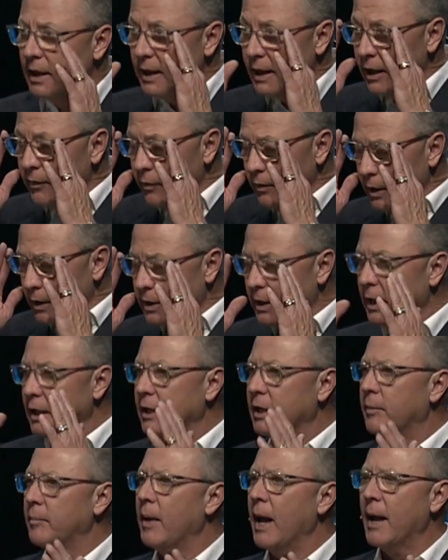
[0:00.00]
that even the
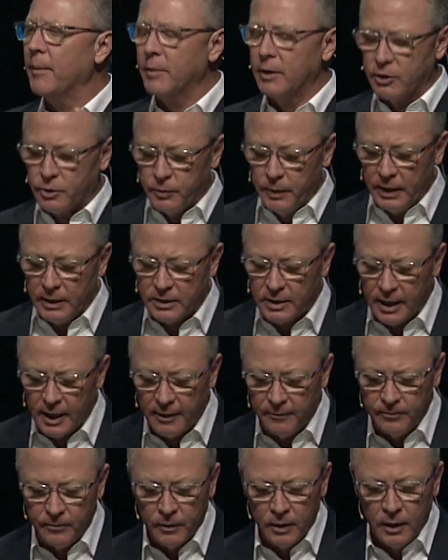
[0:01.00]
10th commandment speaks
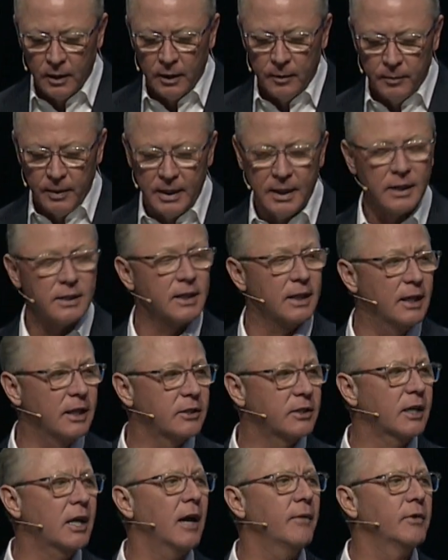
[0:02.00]
of because it
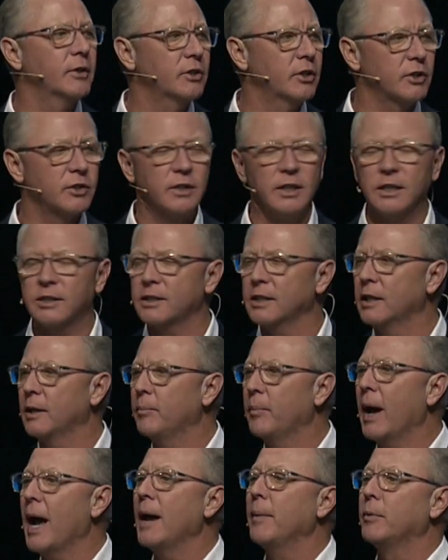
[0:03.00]
is covetousness. And
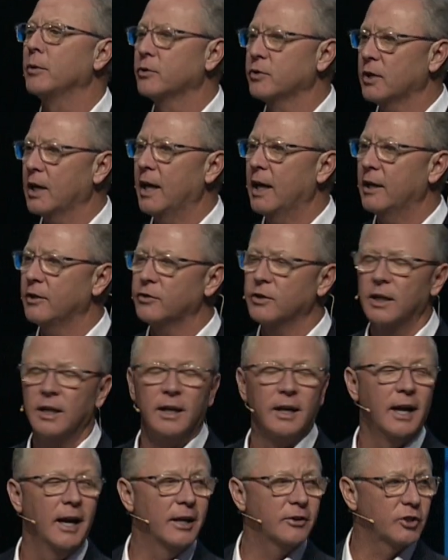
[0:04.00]
the Bible says
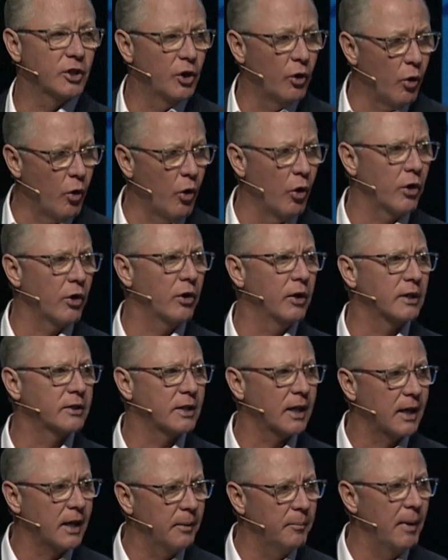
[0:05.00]
it's an order,
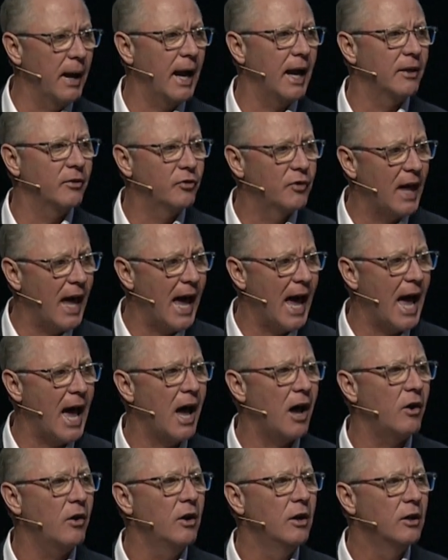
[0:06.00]
it's a command
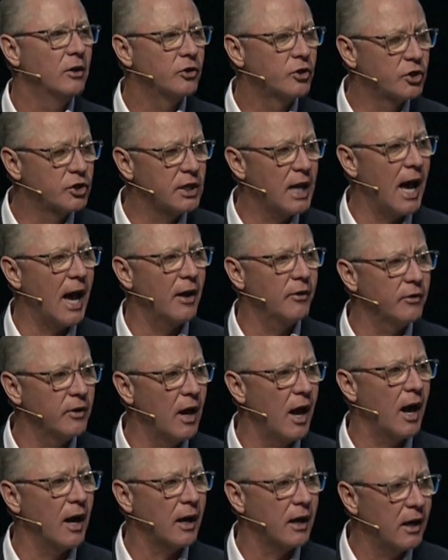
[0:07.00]
thou shalt
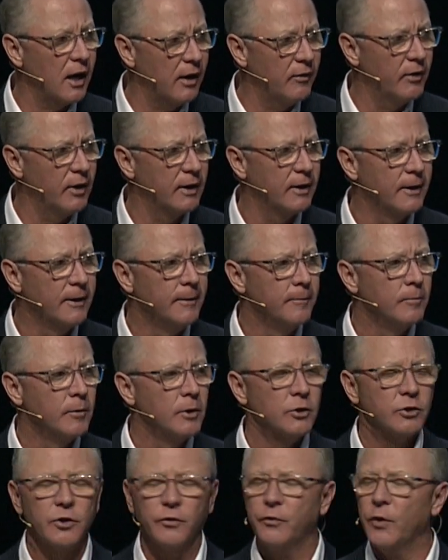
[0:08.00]
not covet.
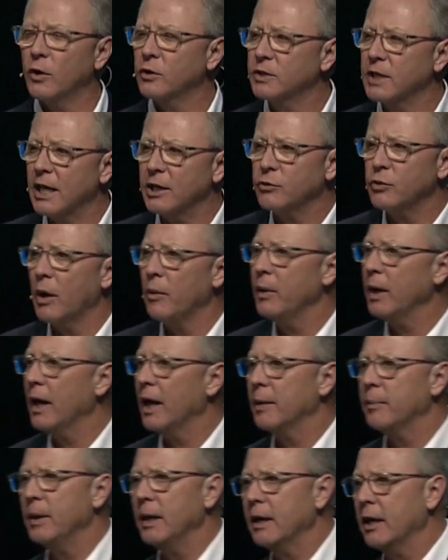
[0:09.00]
So, folks, that's why we
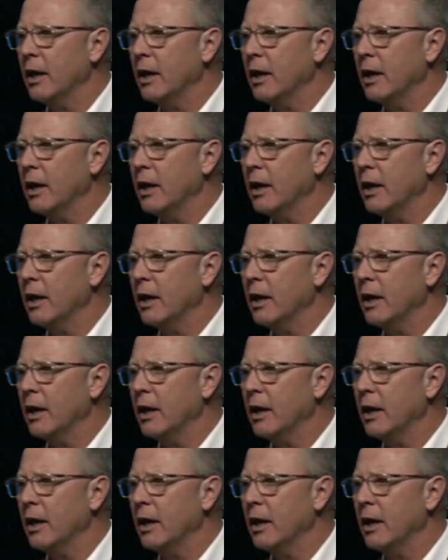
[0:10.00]
got to be